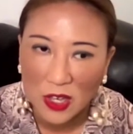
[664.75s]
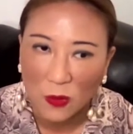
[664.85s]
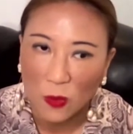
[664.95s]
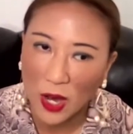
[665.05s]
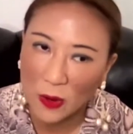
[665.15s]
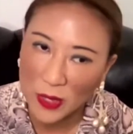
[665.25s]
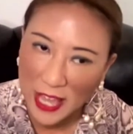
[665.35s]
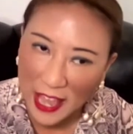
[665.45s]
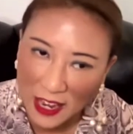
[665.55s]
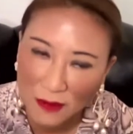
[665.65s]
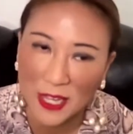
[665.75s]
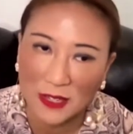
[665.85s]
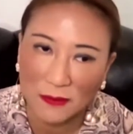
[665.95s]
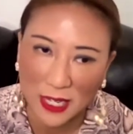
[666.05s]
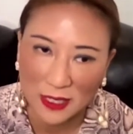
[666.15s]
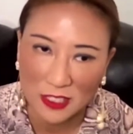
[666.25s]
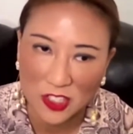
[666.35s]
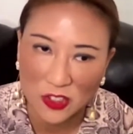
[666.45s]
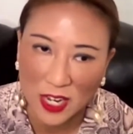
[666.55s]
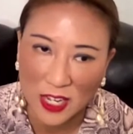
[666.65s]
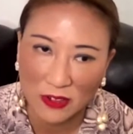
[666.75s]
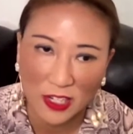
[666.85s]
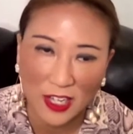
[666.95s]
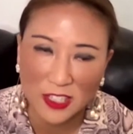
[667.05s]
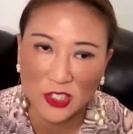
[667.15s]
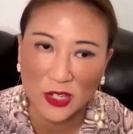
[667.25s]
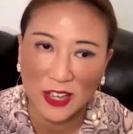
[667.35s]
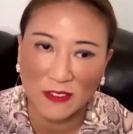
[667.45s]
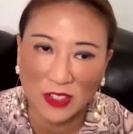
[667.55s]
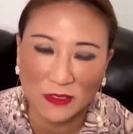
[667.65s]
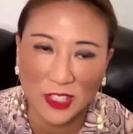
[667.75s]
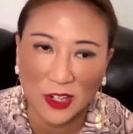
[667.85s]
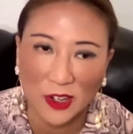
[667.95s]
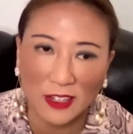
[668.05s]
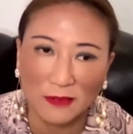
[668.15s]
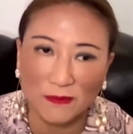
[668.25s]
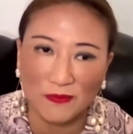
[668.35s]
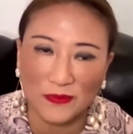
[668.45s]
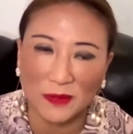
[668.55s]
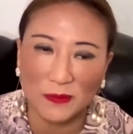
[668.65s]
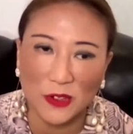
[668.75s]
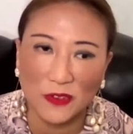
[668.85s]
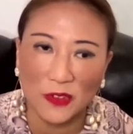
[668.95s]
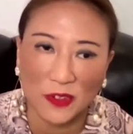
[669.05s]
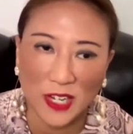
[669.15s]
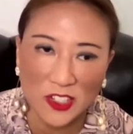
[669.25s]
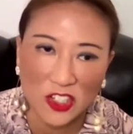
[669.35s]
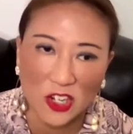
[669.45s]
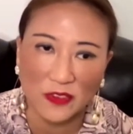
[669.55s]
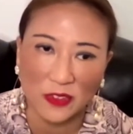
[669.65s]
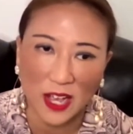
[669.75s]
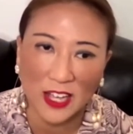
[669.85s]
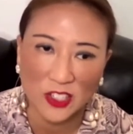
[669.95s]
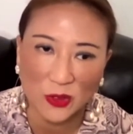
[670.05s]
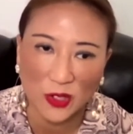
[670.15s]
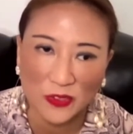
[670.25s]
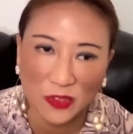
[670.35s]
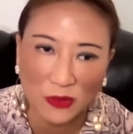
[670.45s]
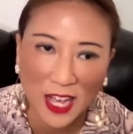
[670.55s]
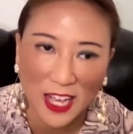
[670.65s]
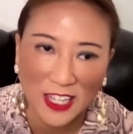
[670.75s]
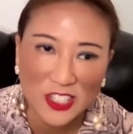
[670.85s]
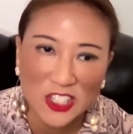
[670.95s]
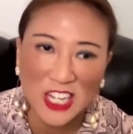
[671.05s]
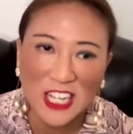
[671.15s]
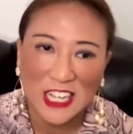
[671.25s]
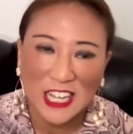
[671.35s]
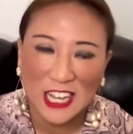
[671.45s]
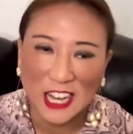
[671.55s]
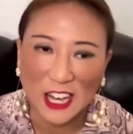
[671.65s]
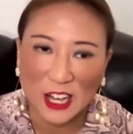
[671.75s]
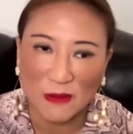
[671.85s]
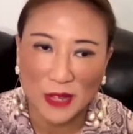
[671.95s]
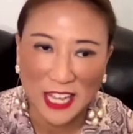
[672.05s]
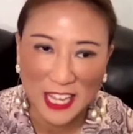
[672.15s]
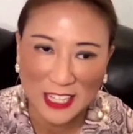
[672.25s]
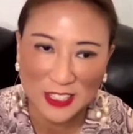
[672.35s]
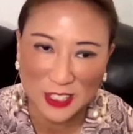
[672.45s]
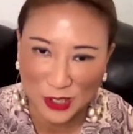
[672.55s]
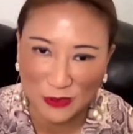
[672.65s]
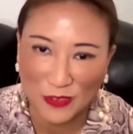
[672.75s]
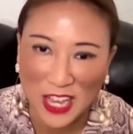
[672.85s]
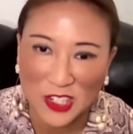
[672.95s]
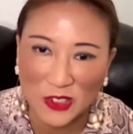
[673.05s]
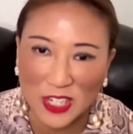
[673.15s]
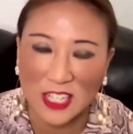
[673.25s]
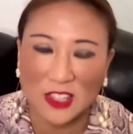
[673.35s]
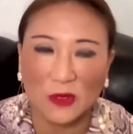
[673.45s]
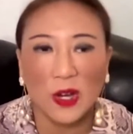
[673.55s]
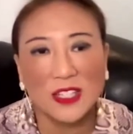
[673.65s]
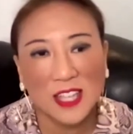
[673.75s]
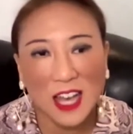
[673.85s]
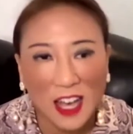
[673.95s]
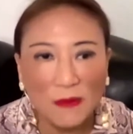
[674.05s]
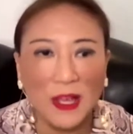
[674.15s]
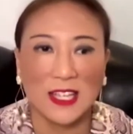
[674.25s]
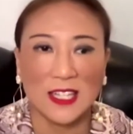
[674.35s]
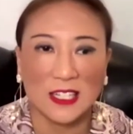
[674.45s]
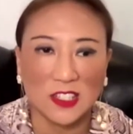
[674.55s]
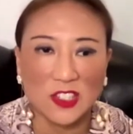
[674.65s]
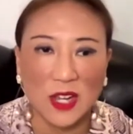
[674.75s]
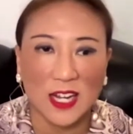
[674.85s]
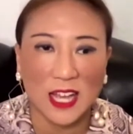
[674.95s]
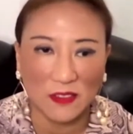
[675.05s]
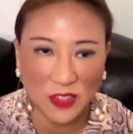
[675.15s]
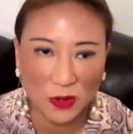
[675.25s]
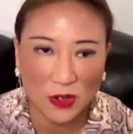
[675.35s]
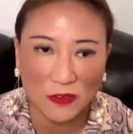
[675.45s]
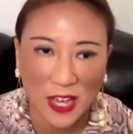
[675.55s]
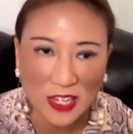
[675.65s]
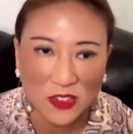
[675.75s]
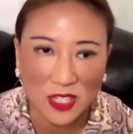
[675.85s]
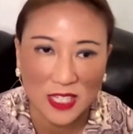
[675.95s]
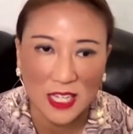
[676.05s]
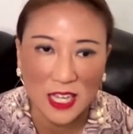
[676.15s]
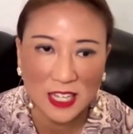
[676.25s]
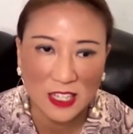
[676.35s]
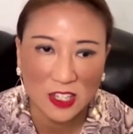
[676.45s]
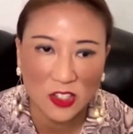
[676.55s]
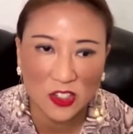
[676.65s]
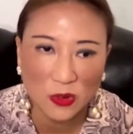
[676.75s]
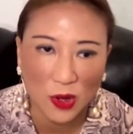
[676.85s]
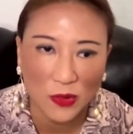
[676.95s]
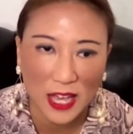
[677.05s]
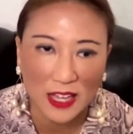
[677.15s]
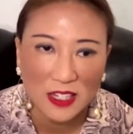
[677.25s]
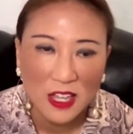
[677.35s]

While we can make made in Australia, and I do have a you know a beautiful friend Joe Farage who owns Farage, um, he has his own factory, and the ones that are making in Australia have their own factory, and they can control that